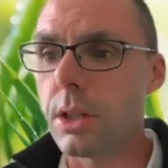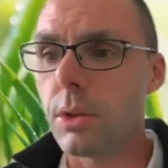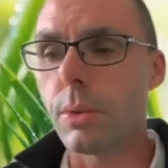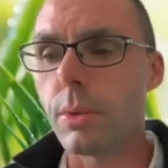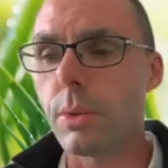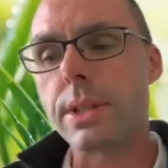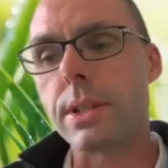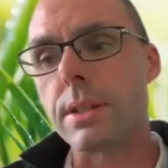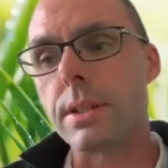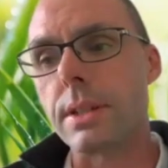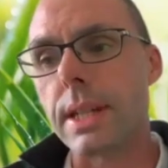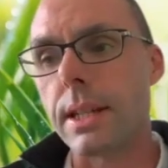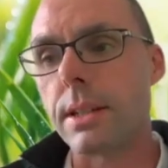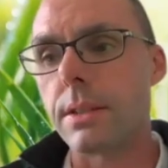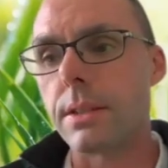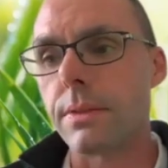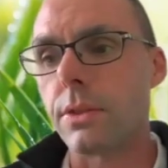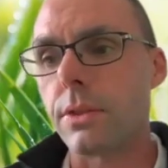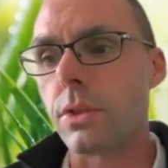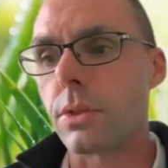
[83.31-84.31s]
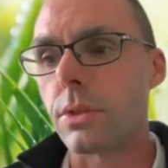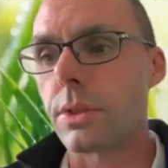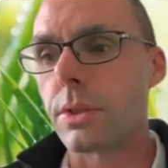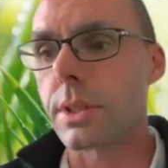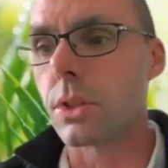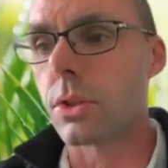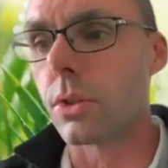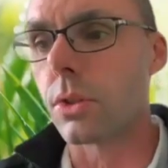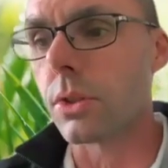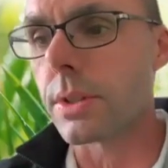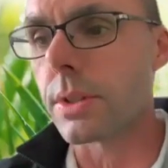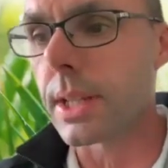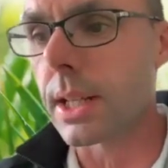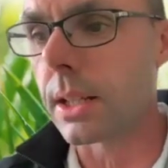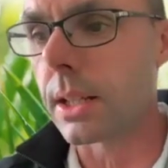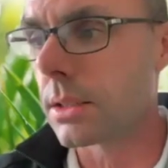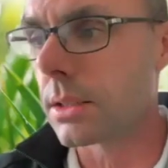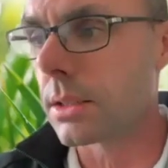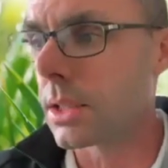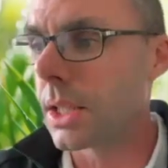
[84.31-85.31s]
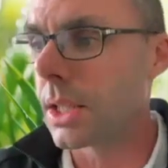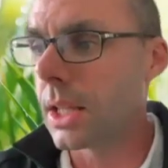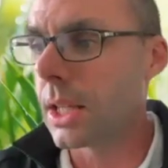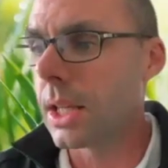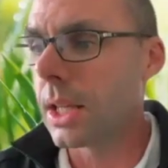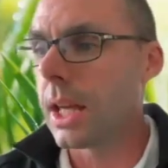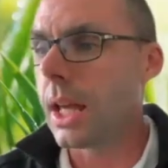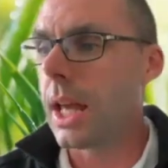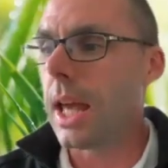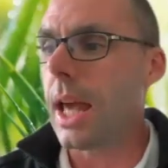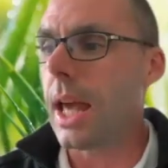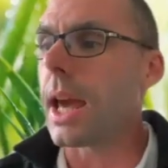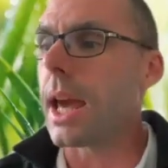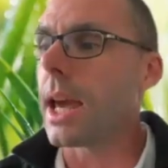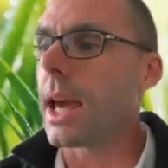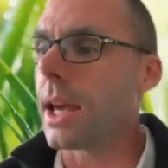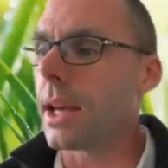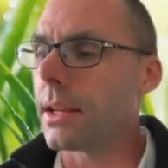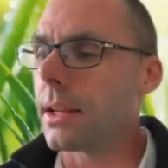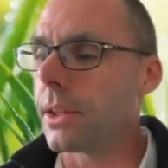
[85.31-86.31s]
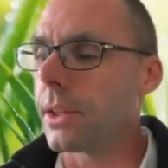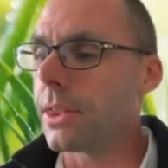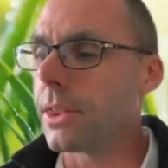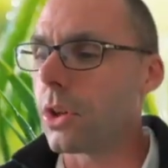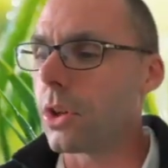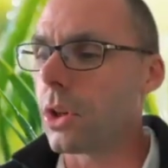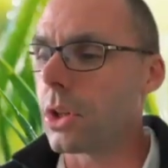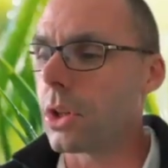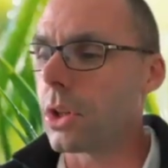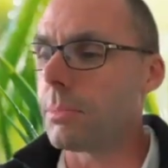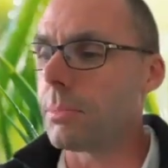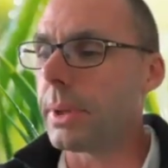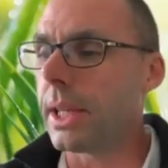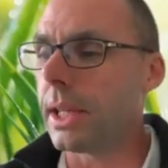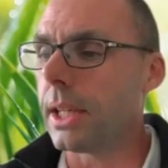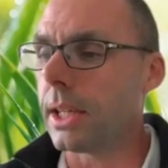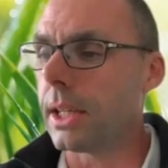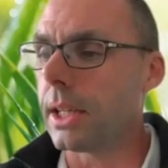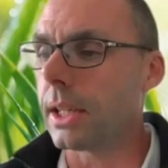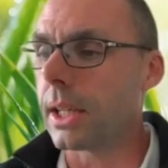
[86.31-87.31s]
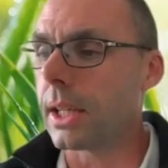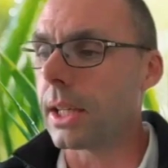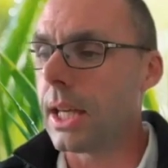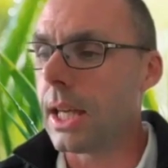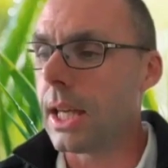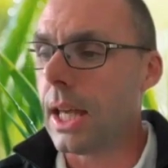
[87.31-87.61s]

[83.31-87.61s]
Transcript: which is native to New Zealand, and the third being